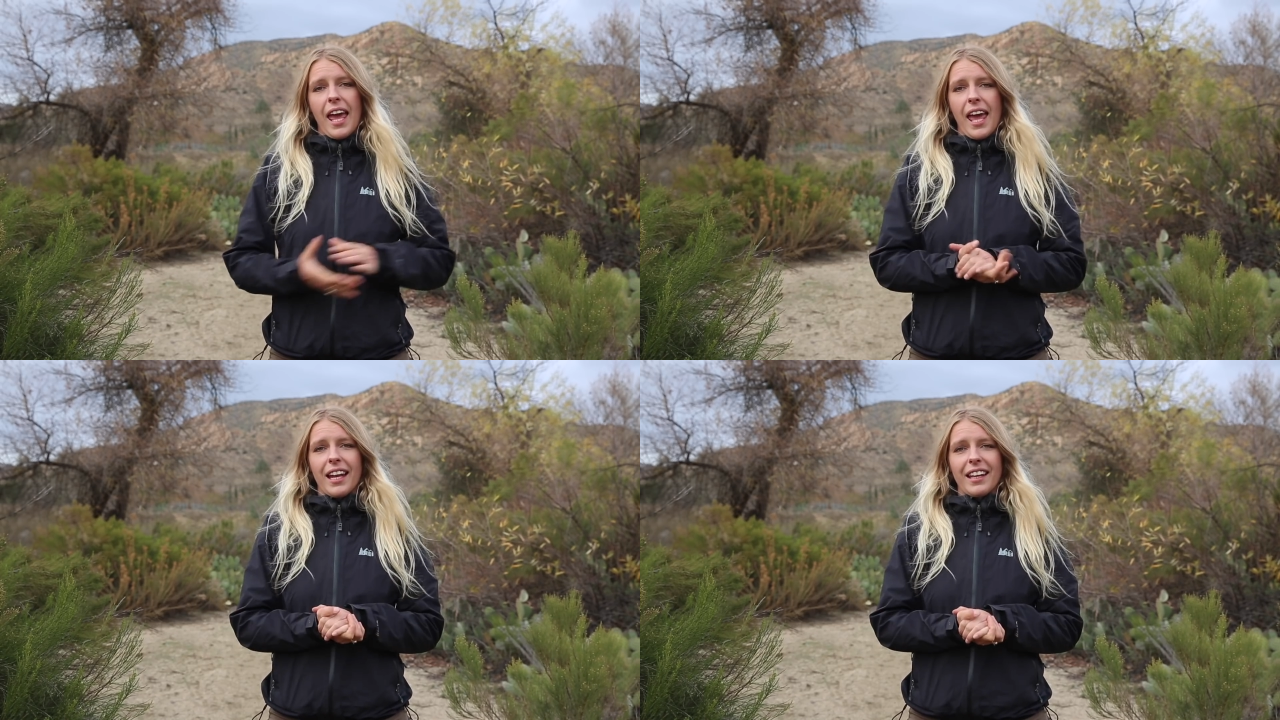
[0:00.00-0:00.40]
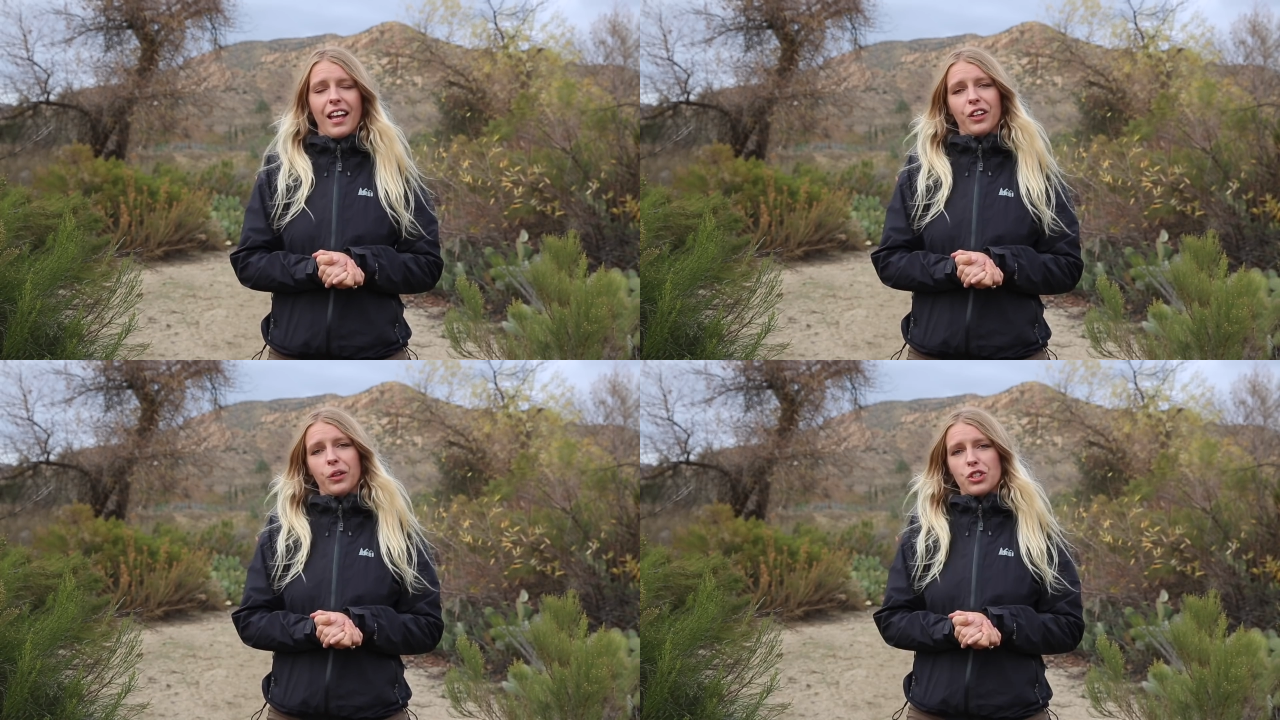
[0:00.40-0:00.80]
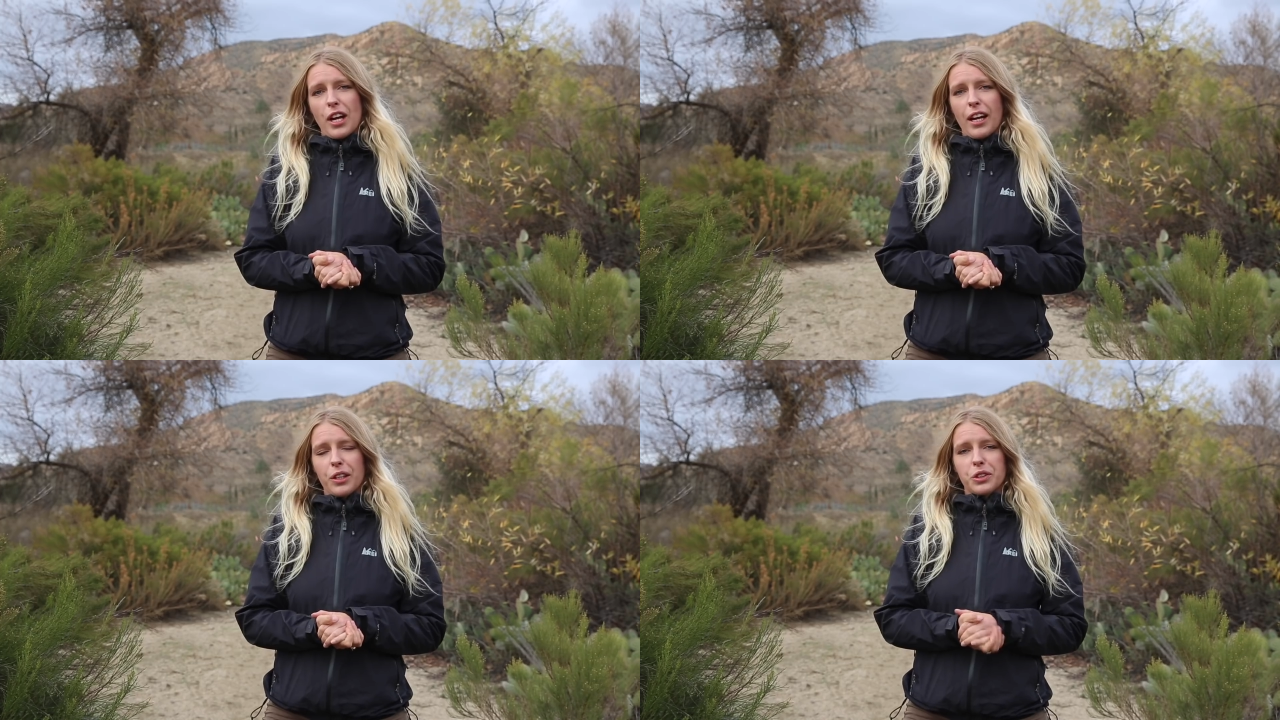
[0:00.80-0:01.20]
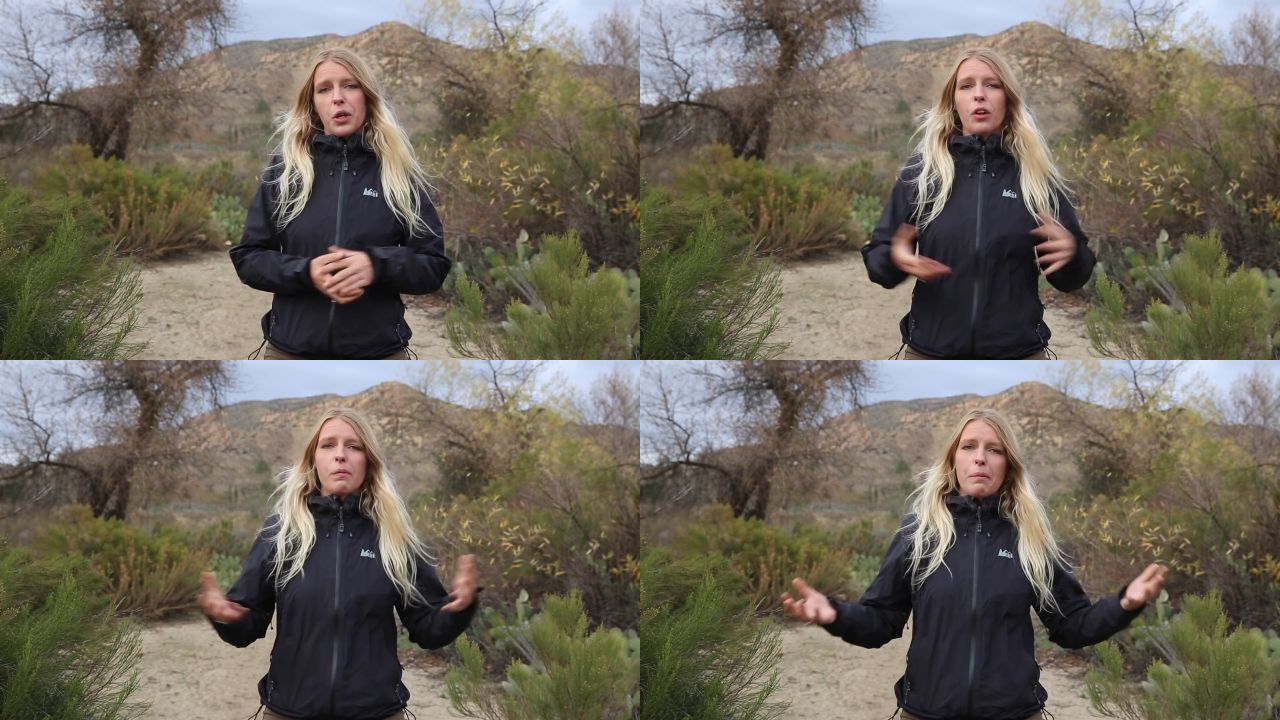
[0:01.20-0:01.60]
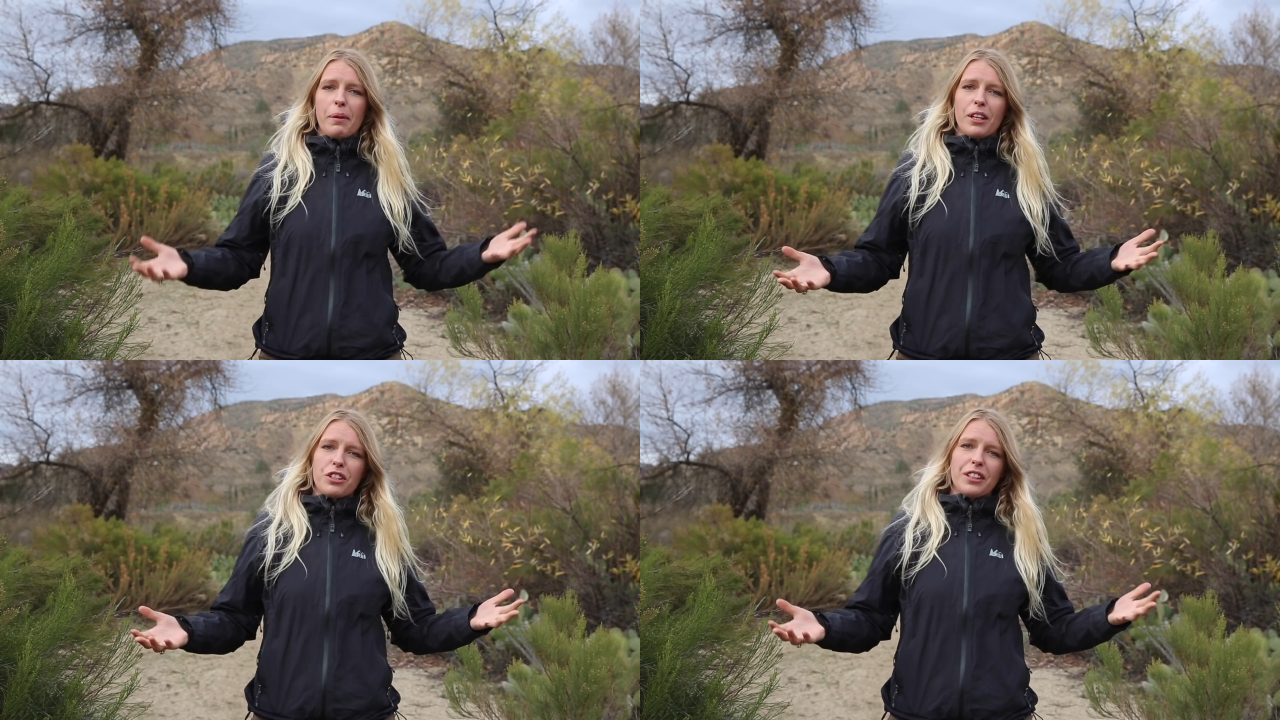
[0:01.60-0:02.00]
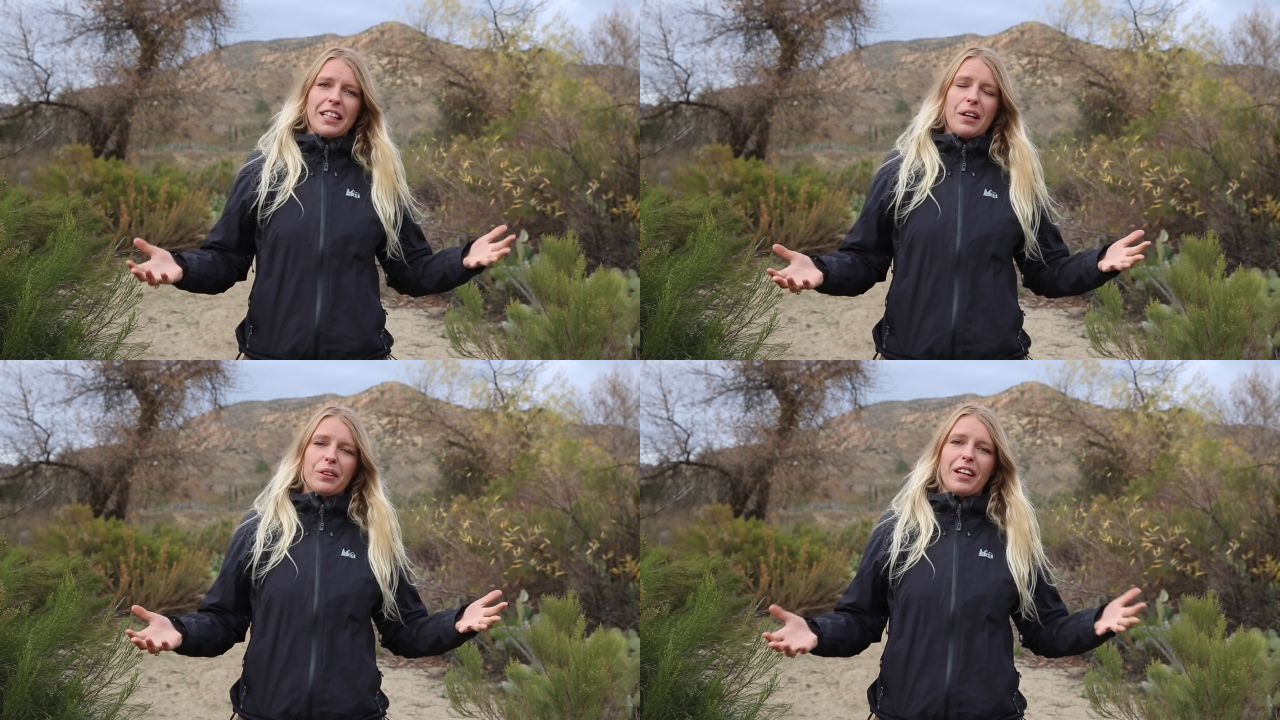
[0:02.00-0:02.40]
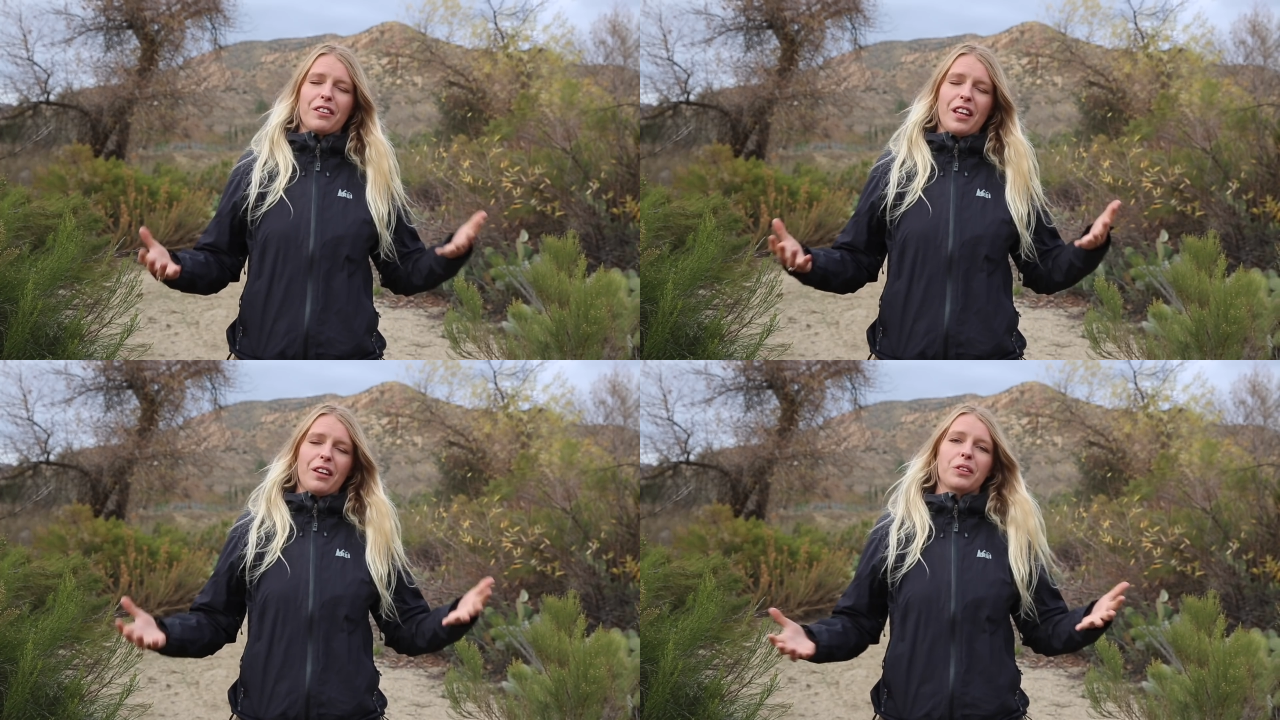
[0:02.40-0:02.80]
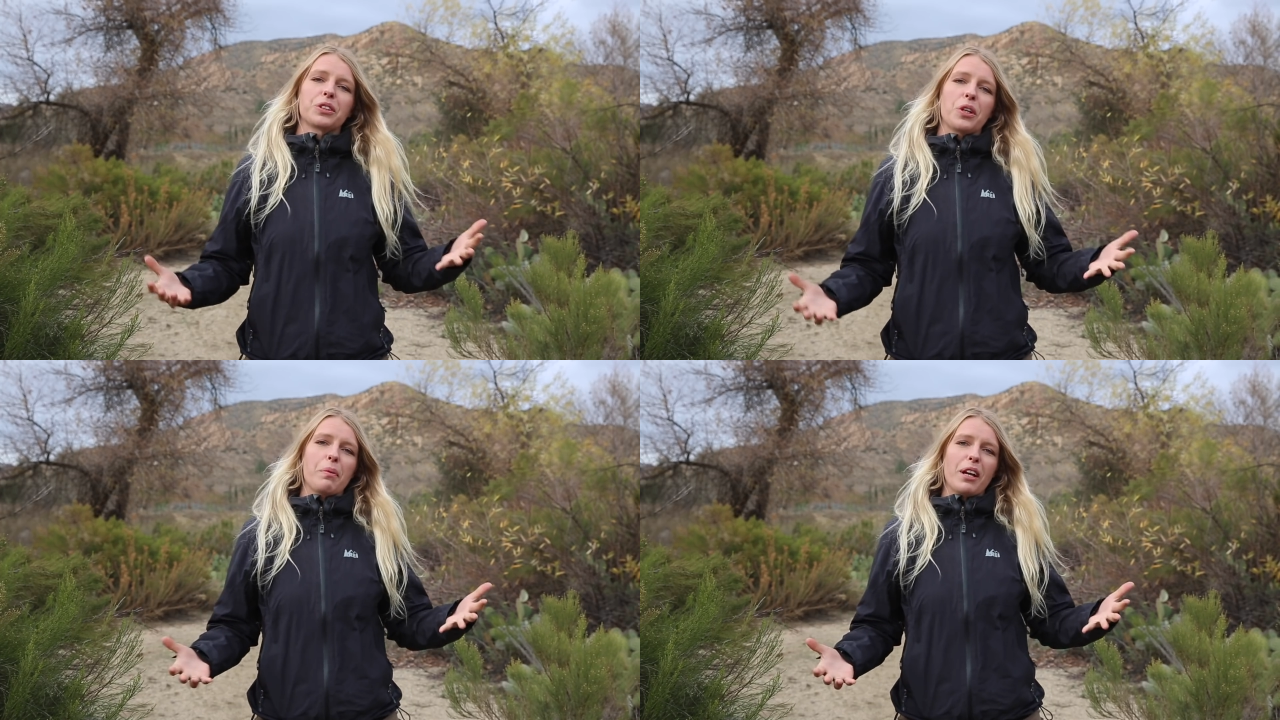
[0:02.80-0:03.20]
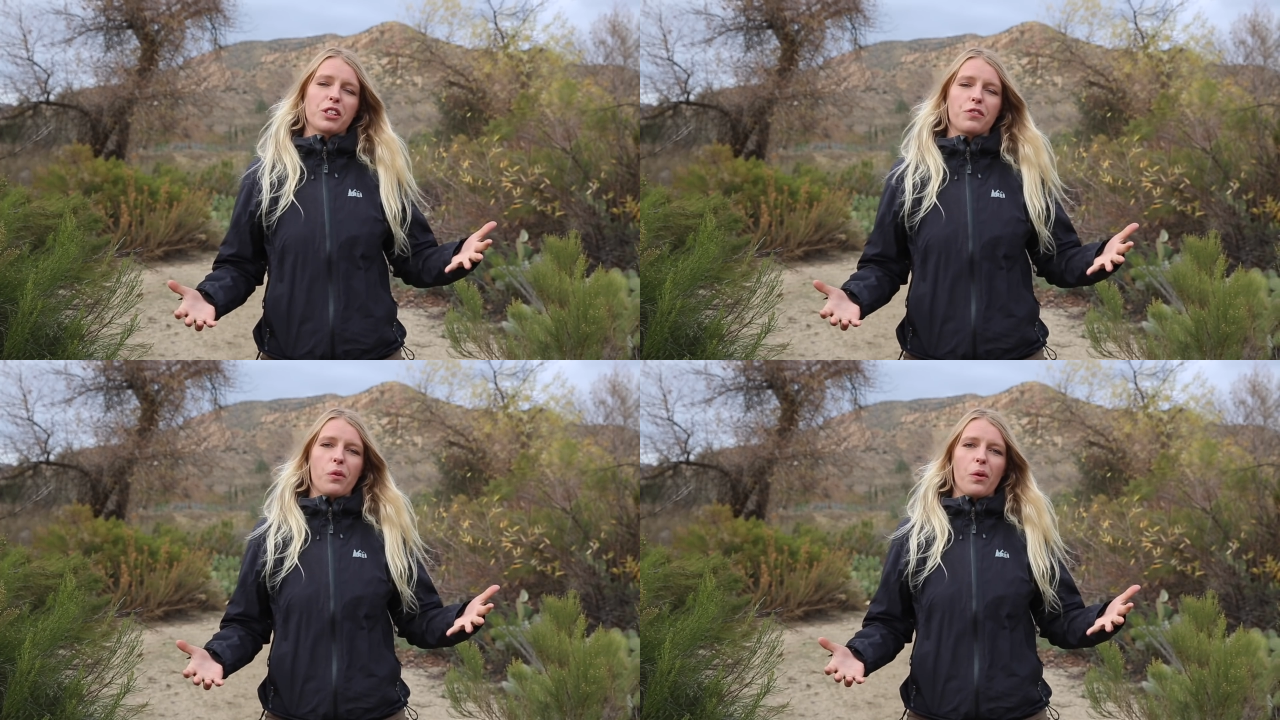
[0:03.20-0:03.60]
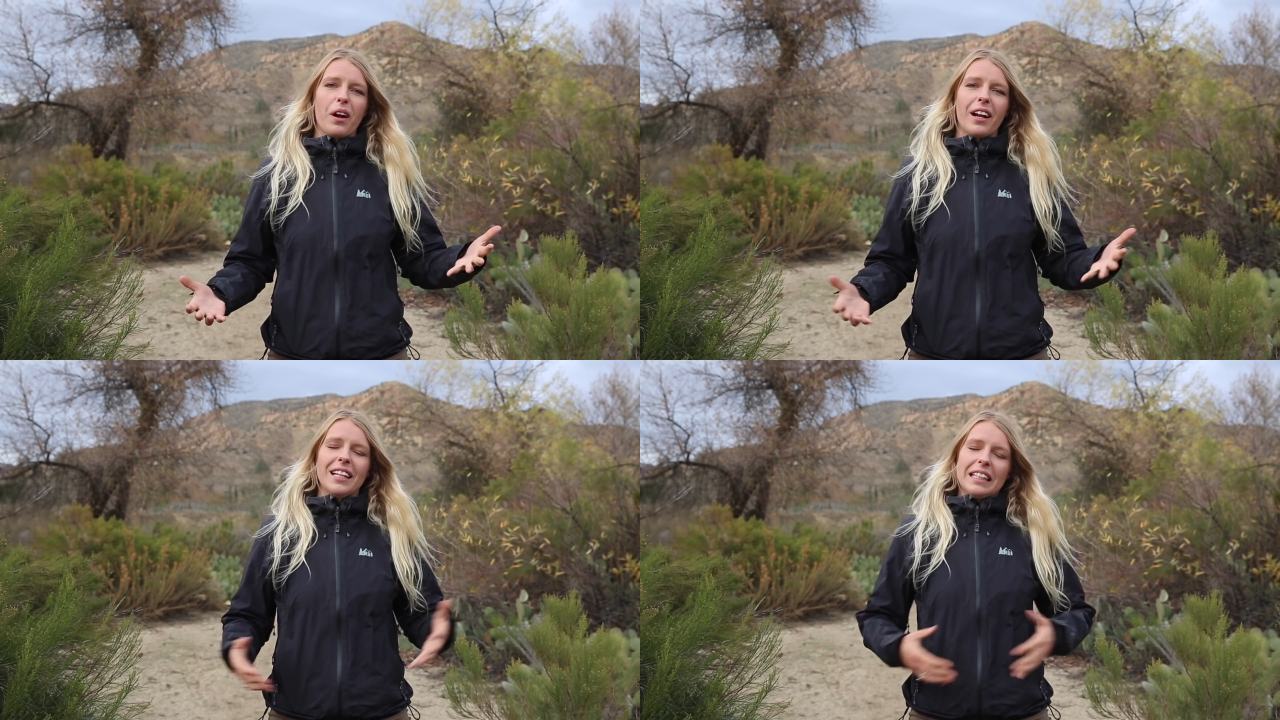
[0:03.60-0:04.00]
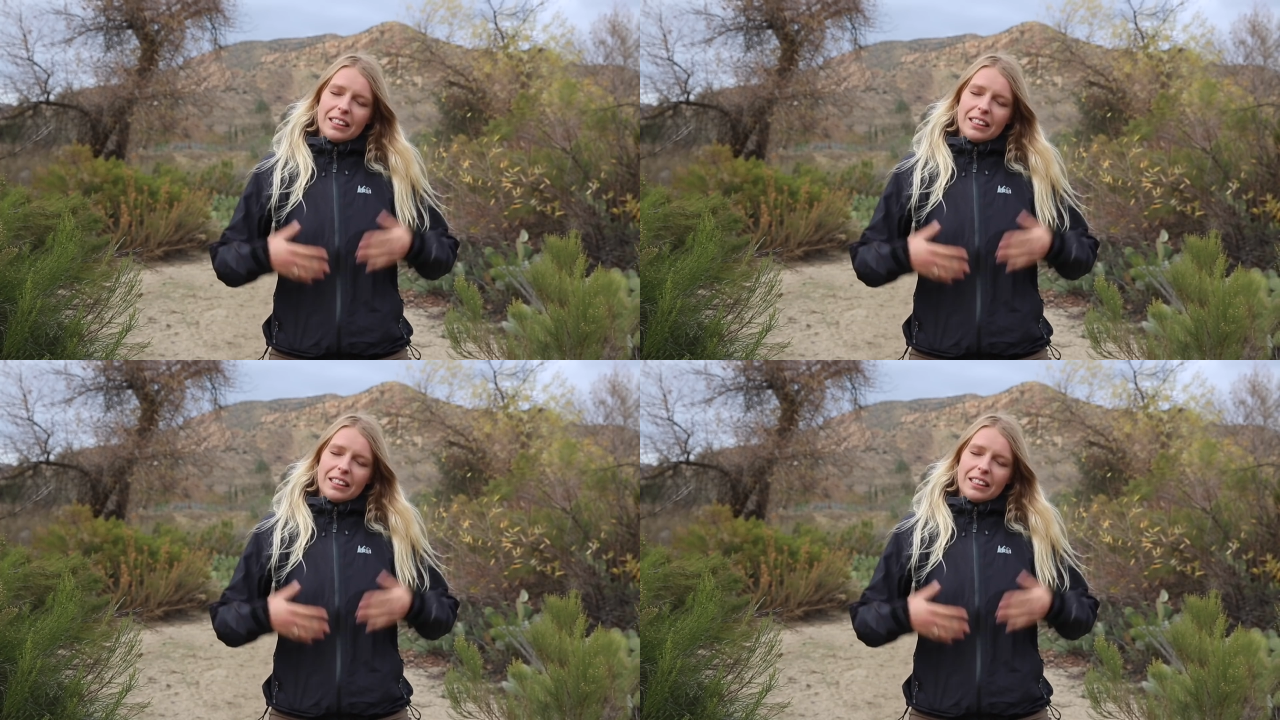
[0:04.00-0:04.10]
And another huge shout out to all of my Patreons out there. Thank you so much for